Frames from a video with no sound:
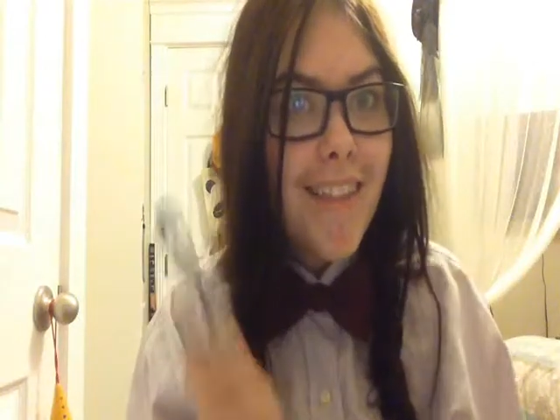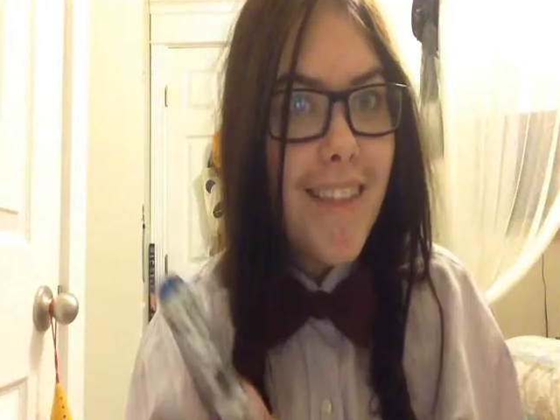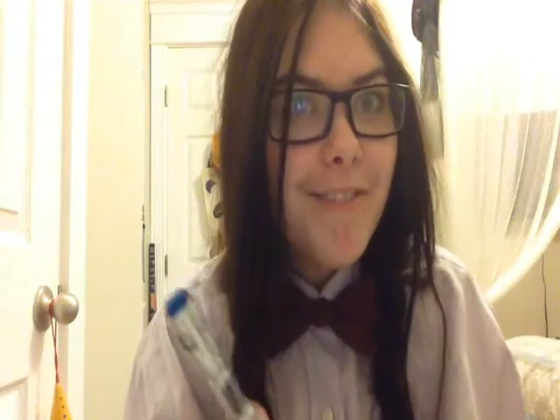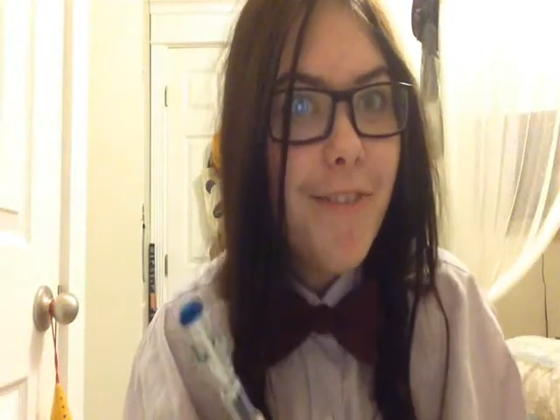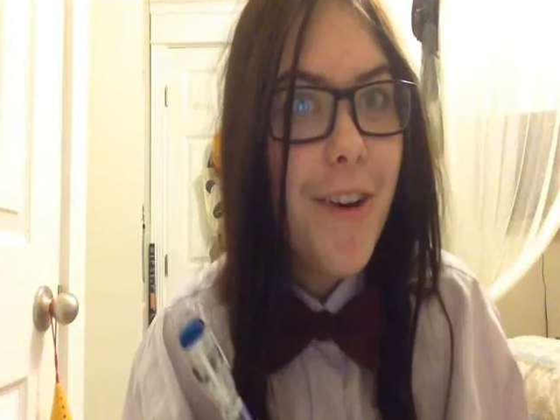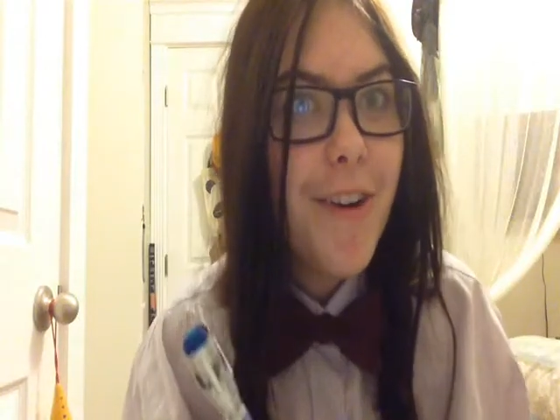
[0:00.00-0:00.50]

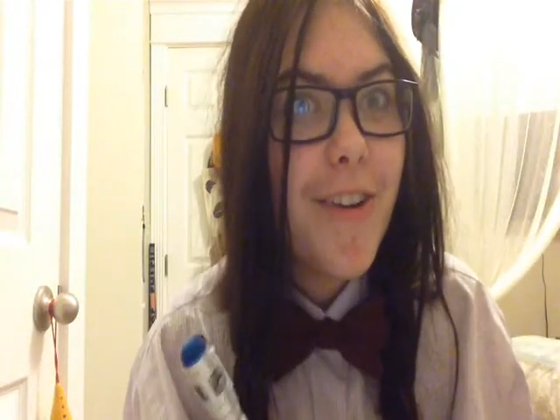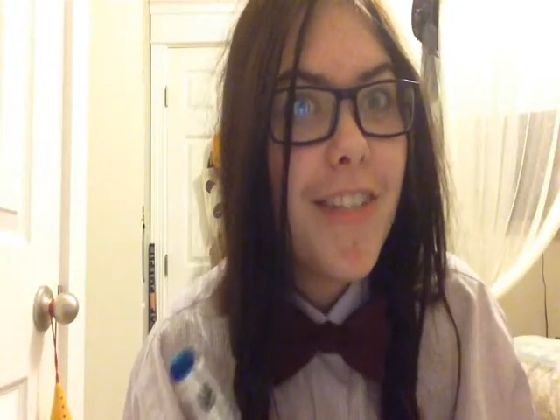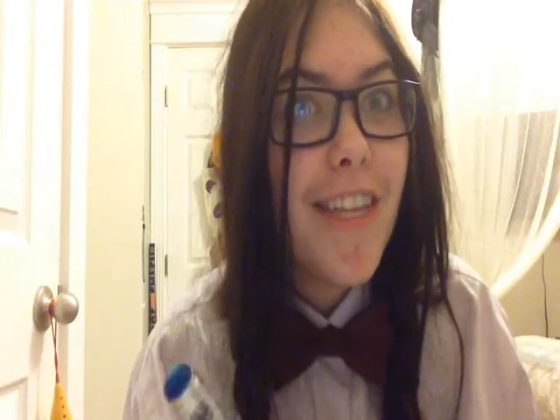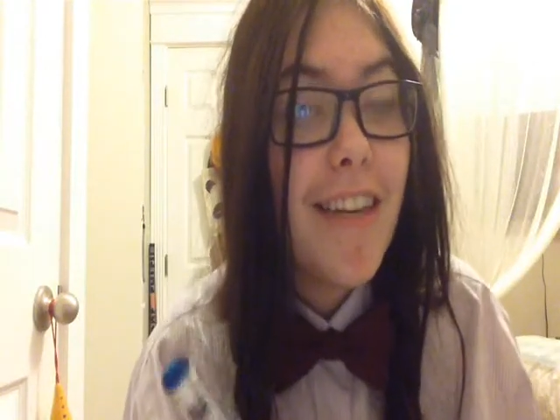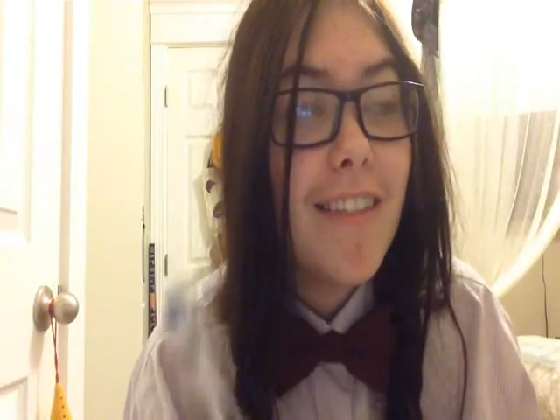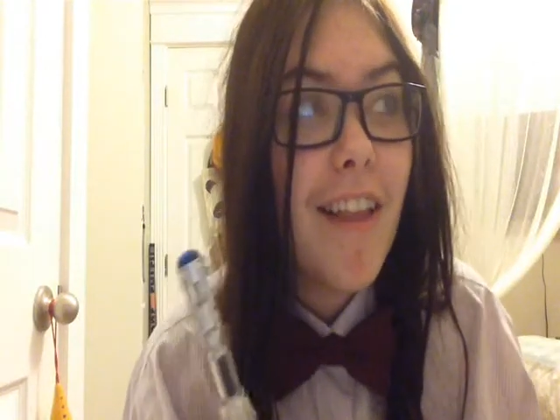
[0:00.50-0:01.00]
This video
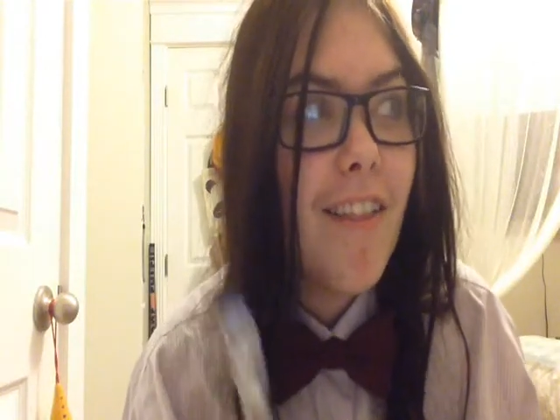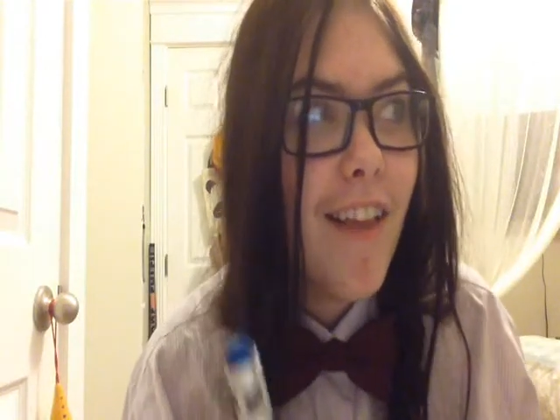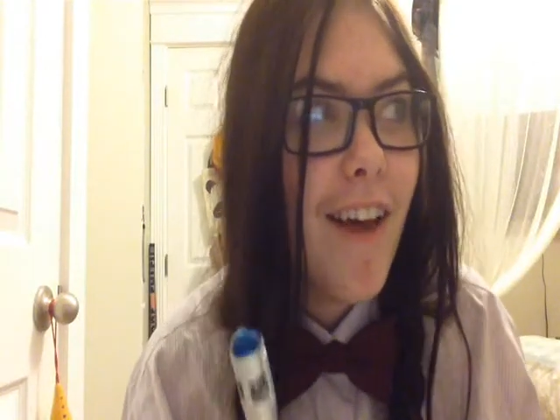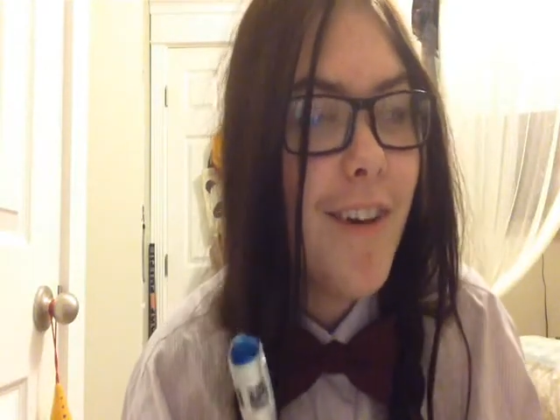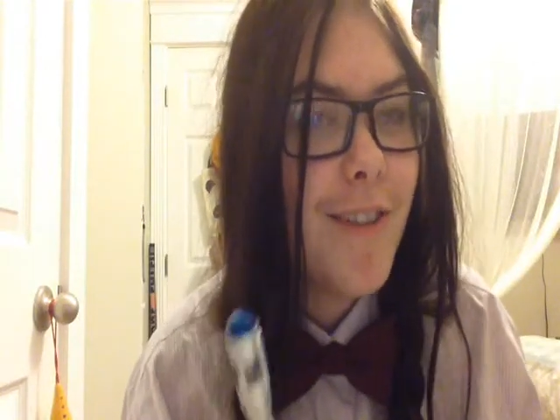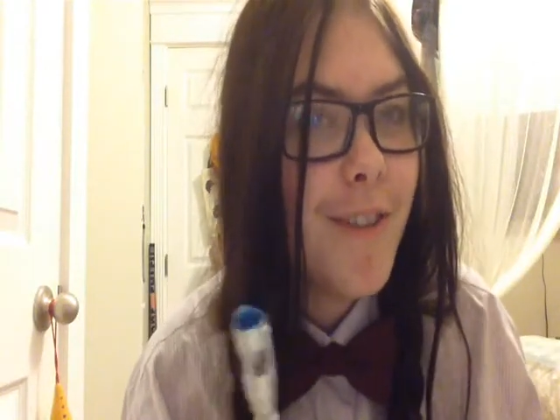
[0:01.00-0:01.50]
contains a
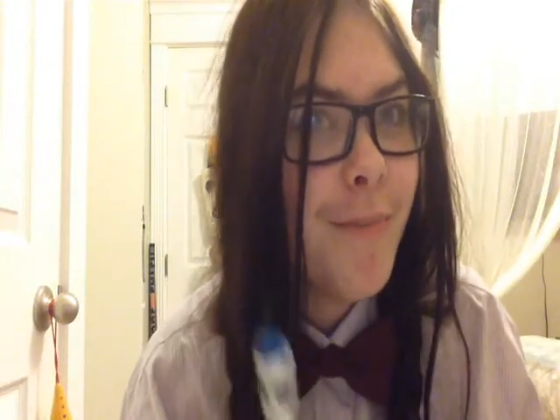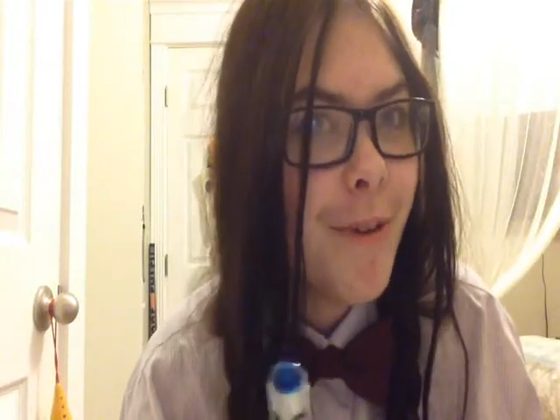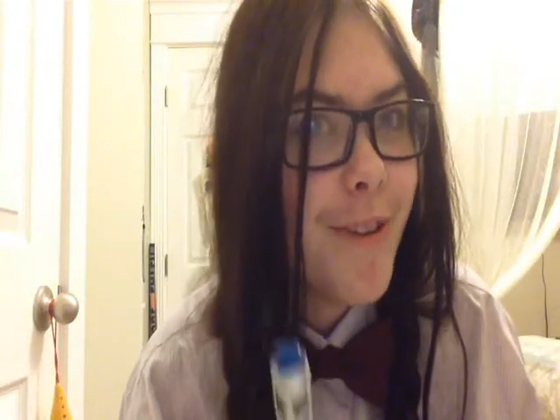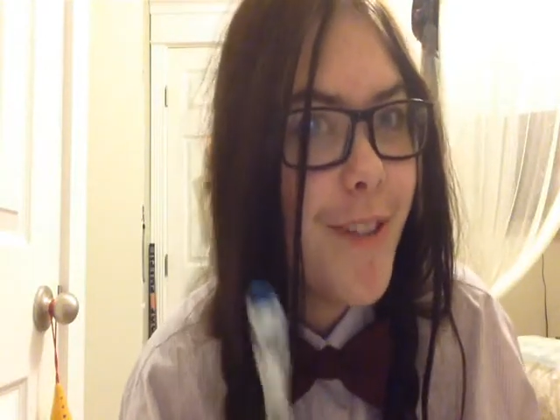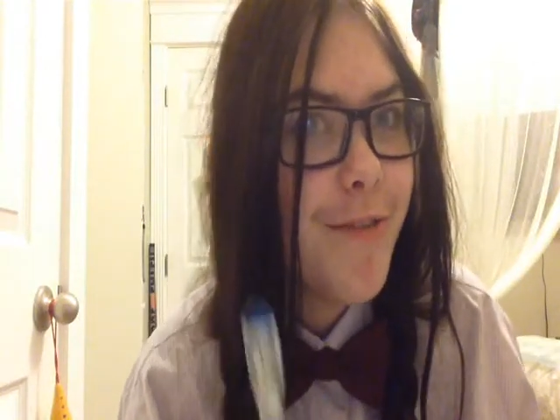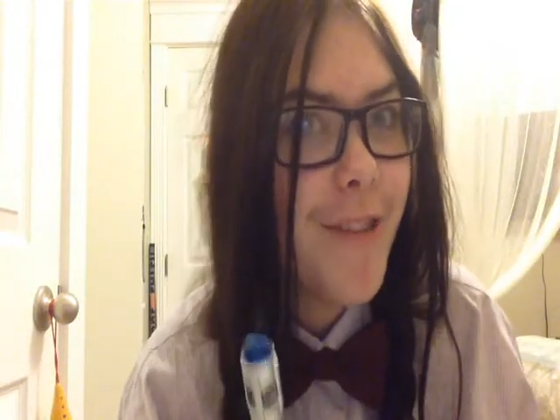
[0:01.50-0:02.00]
lot of
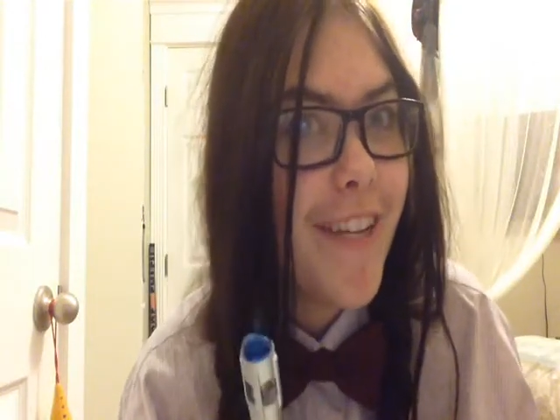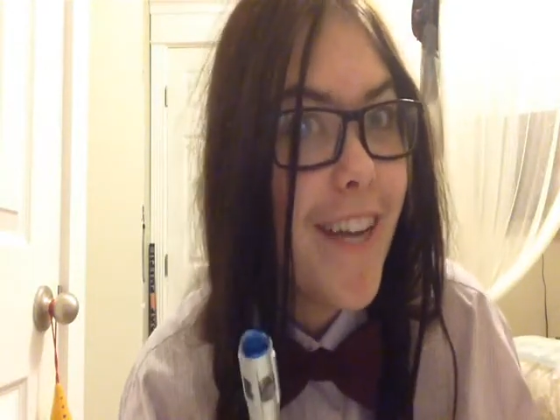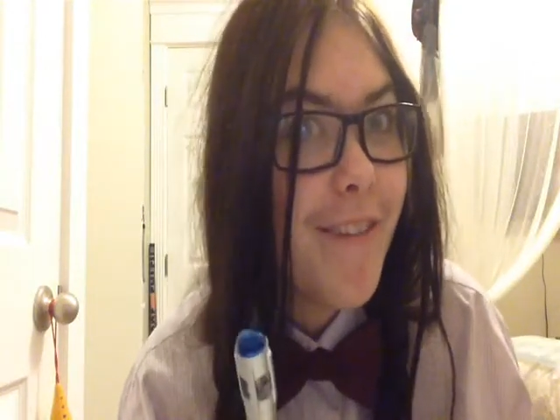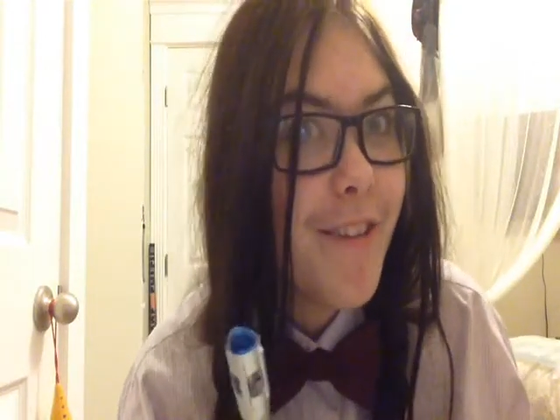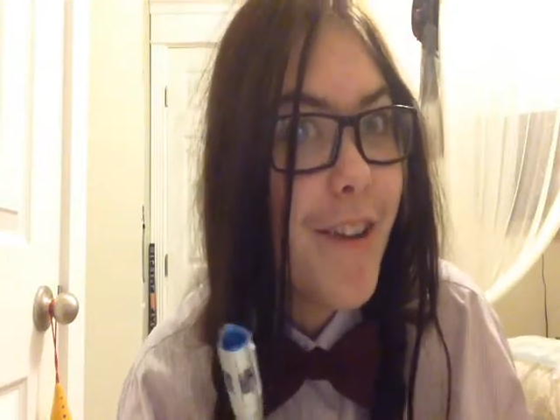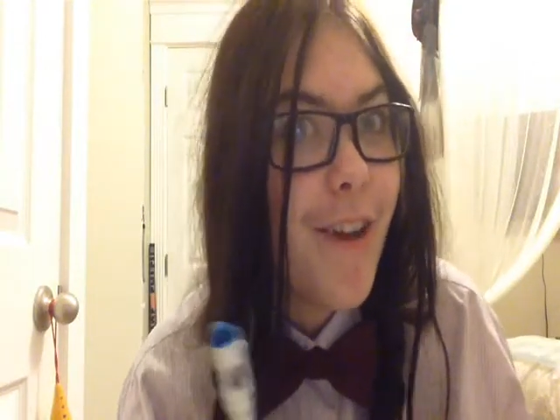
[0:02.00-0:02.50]
spoilers for the
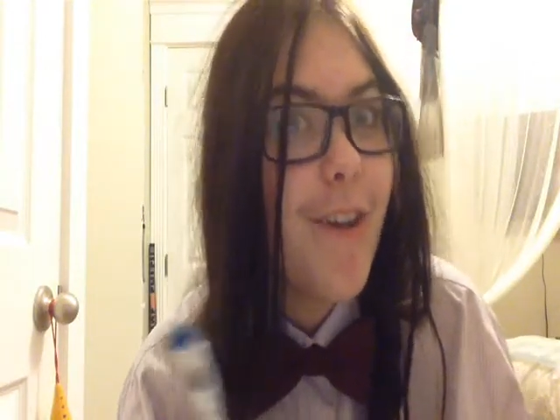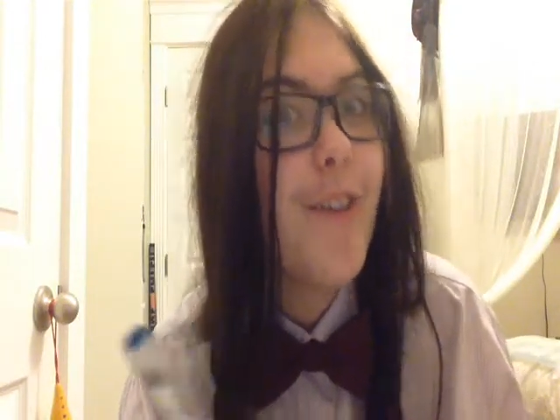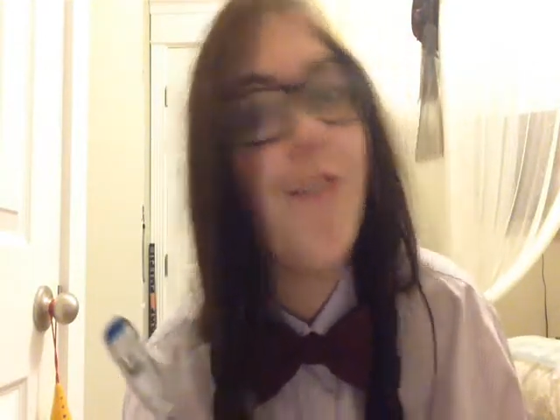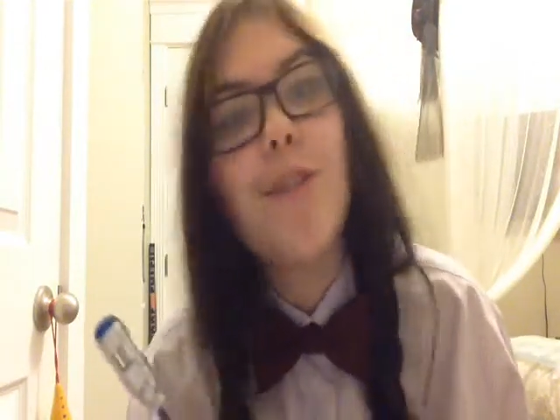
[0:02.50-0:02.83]
Day of the Doctor,